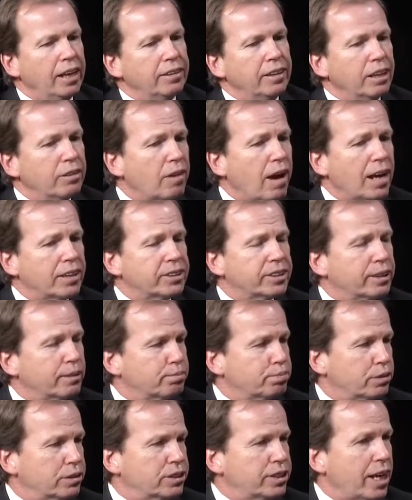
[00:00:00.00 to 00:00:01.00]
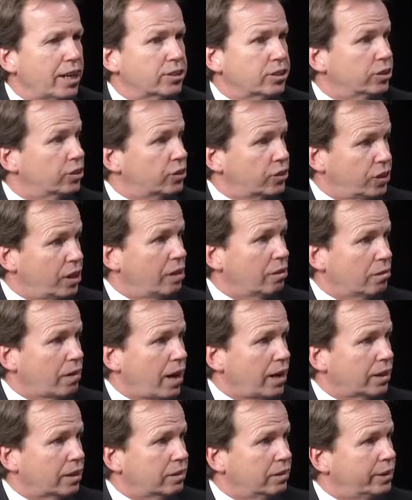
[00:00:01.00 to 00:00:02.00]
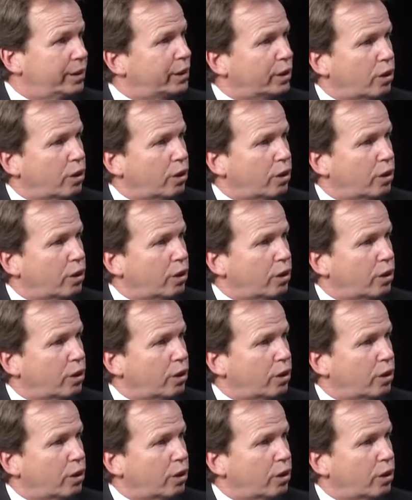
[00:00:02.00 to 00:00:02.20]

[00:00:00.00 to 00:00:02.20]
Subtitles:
And there are some protections. Theoretically,